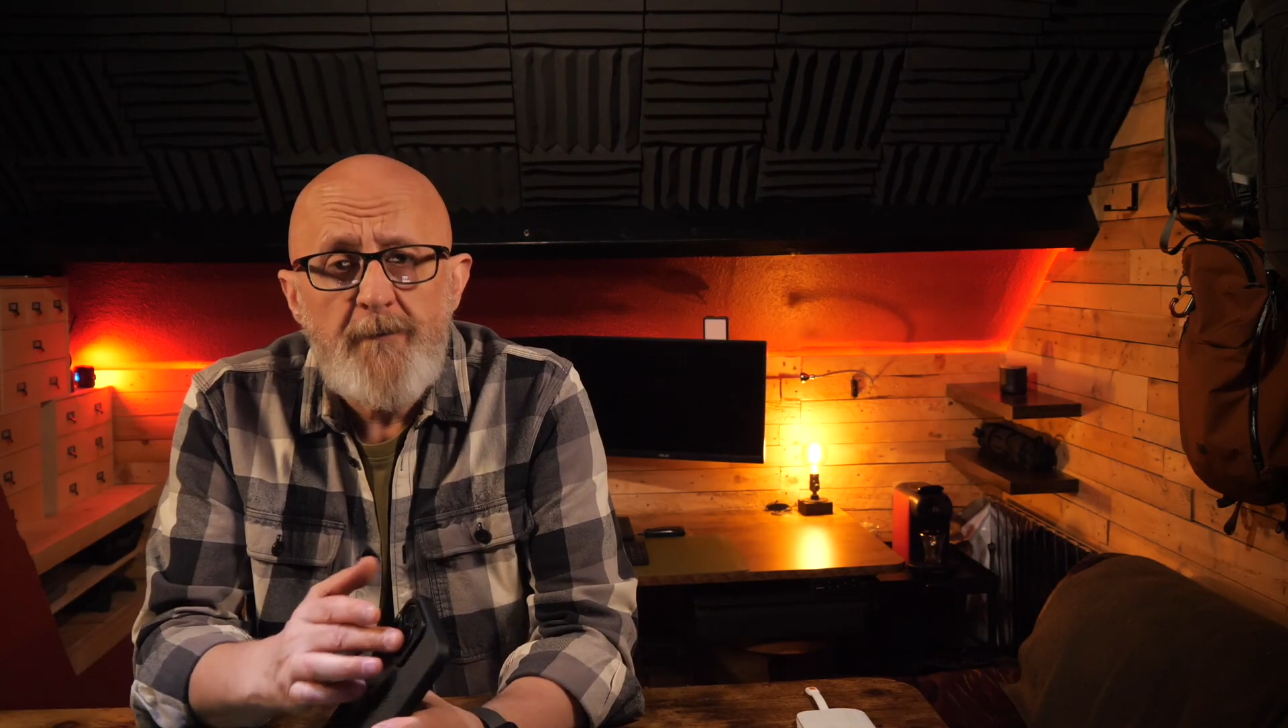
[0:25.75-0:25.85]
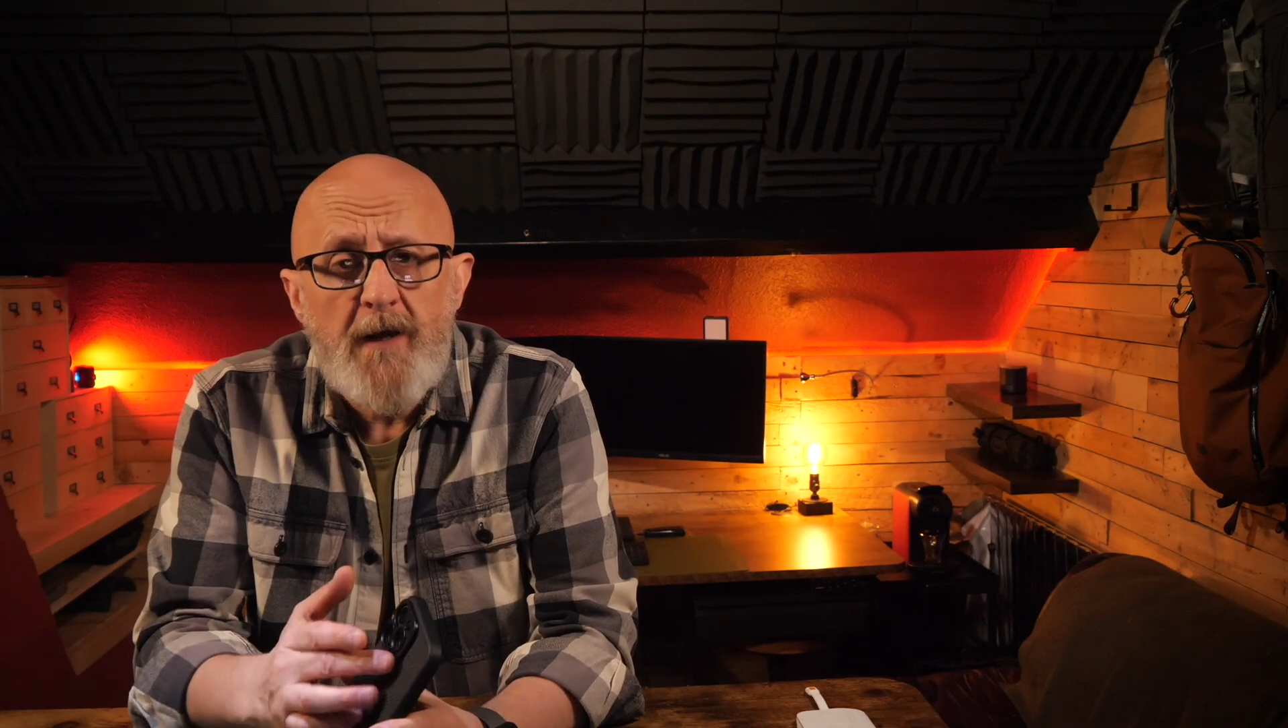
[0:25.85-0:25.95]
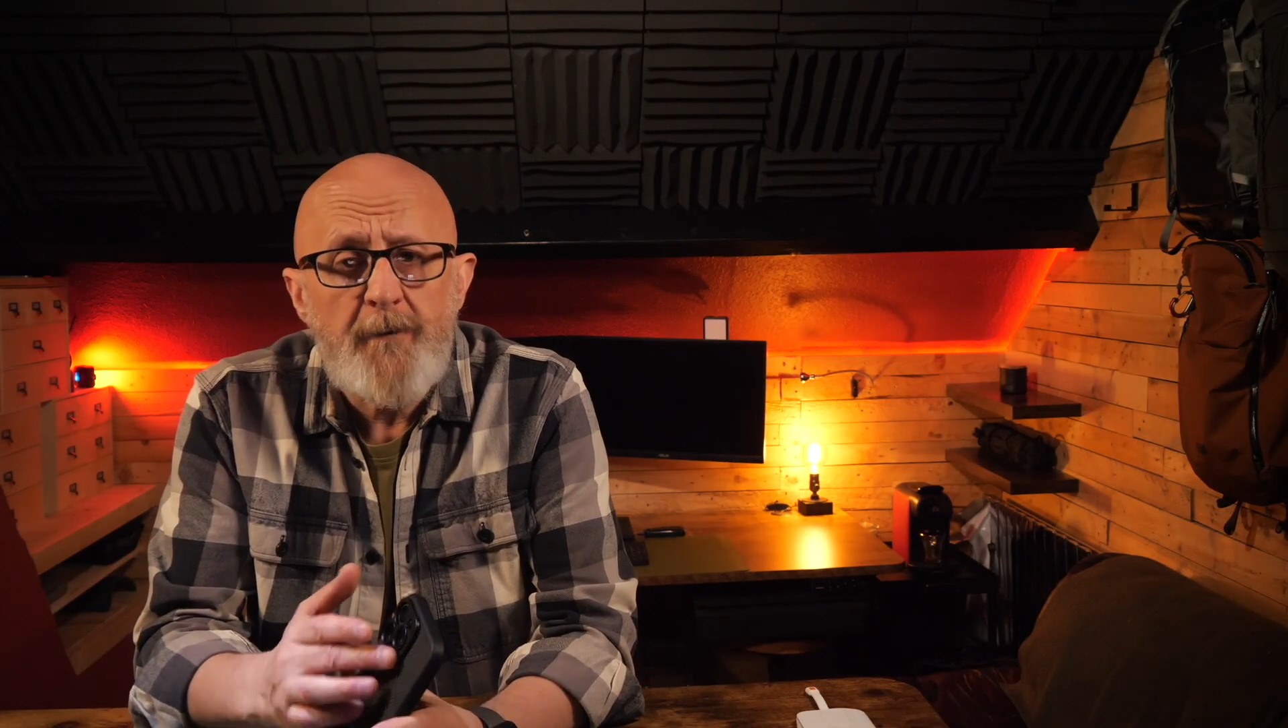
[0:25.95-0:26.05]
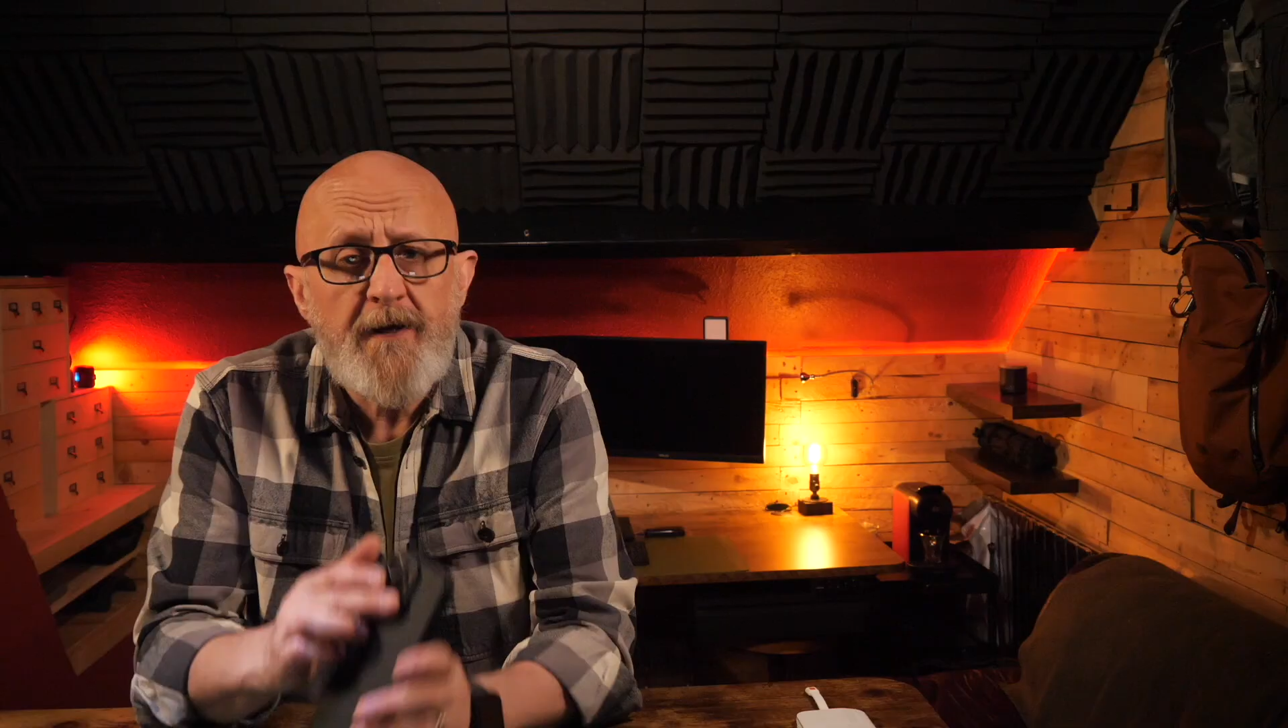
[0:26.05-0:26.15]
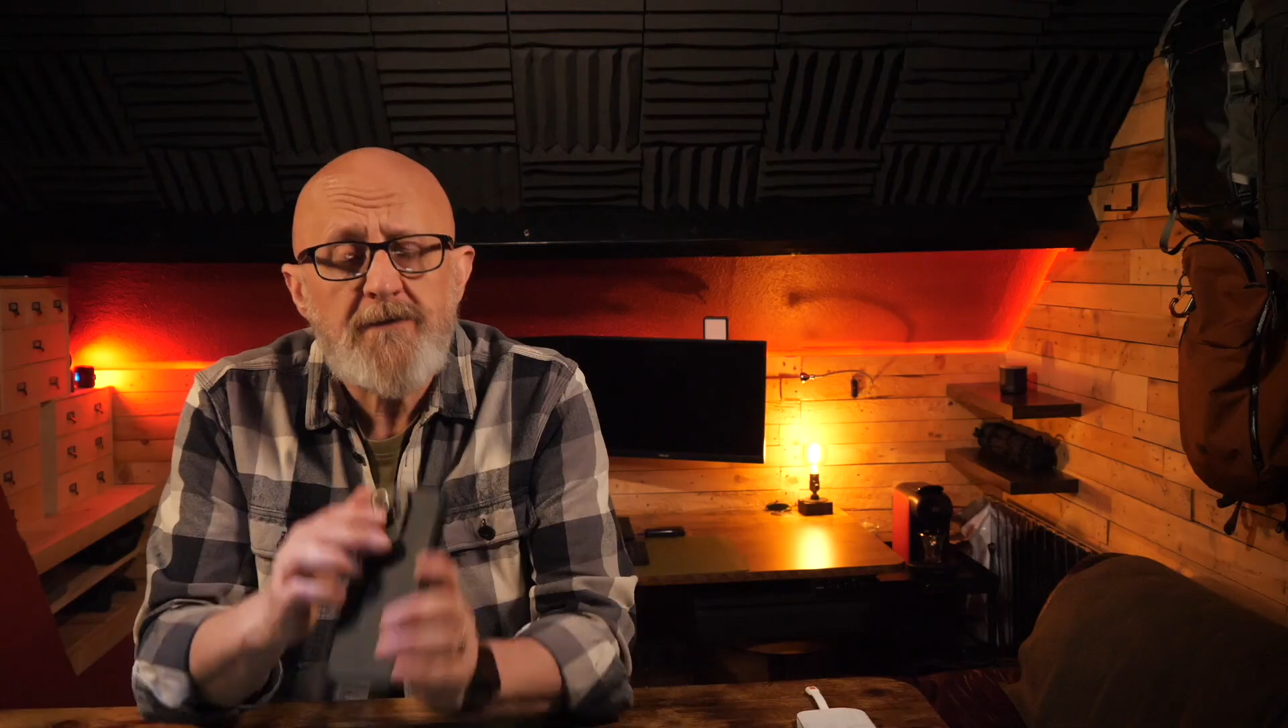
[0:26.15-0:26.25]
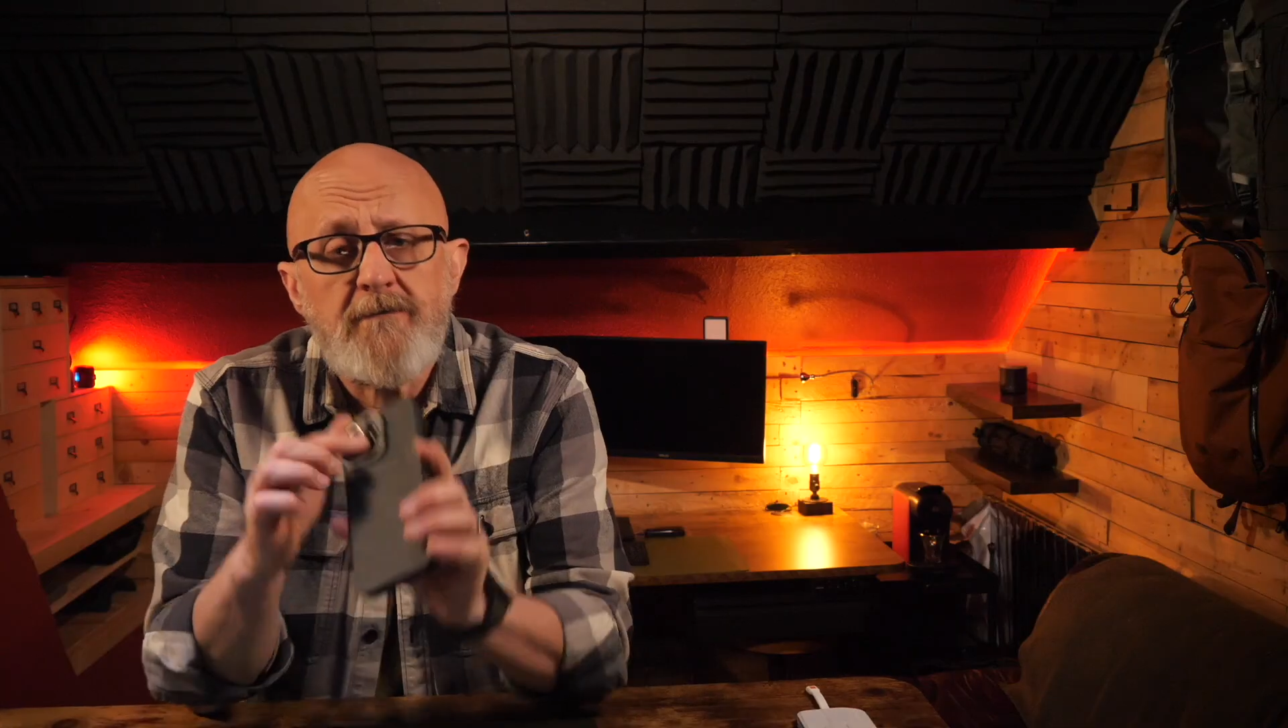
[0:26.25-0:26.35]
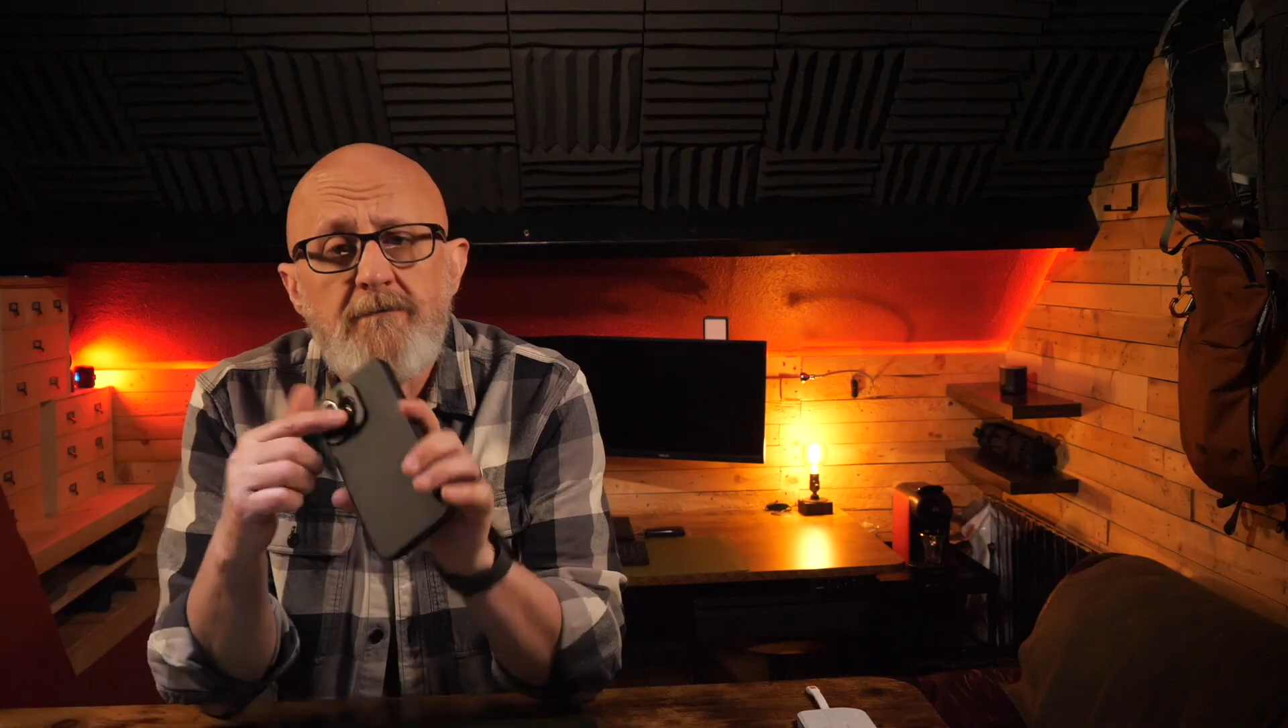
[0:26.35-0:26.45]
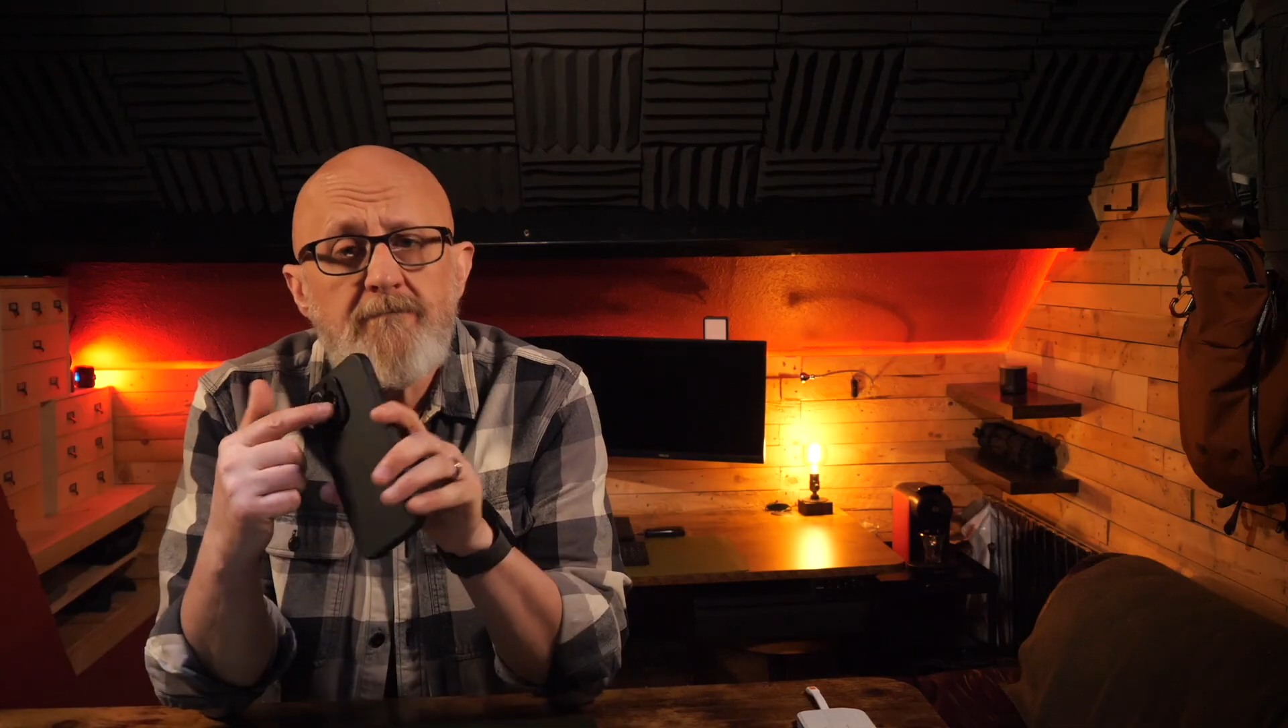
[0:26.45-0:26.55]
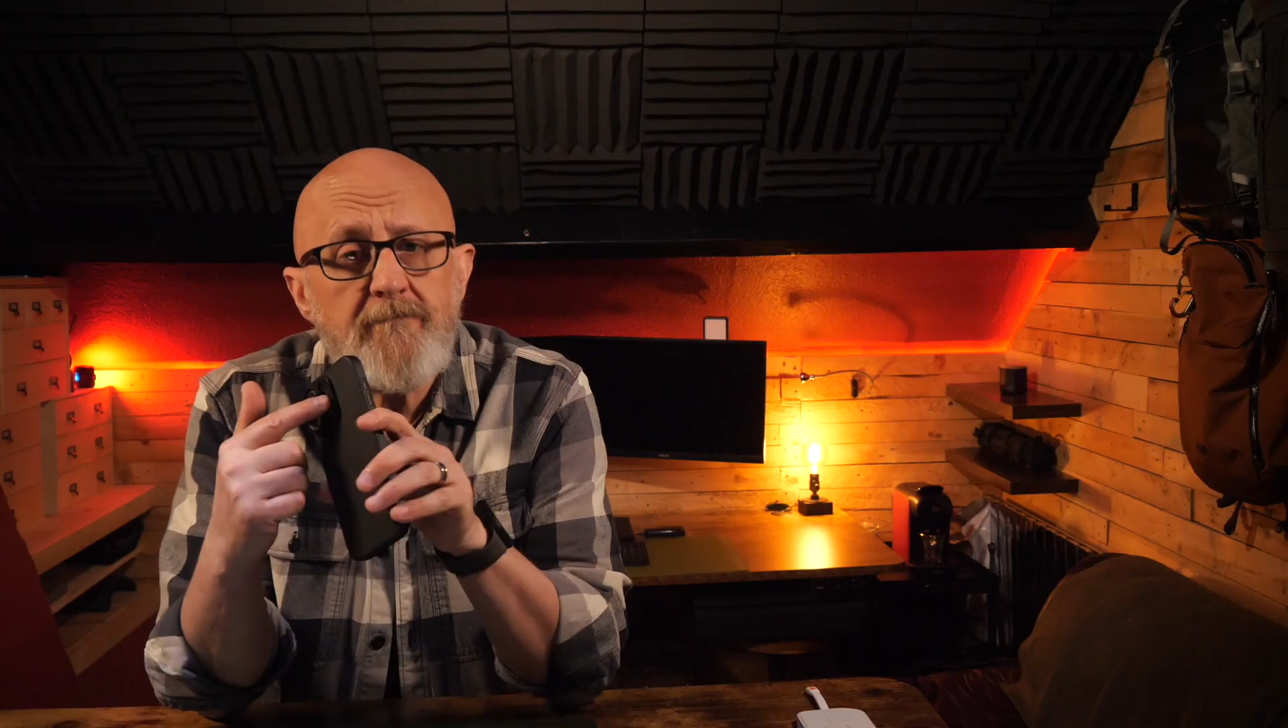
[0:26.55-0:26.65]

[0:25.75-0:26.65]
megapixel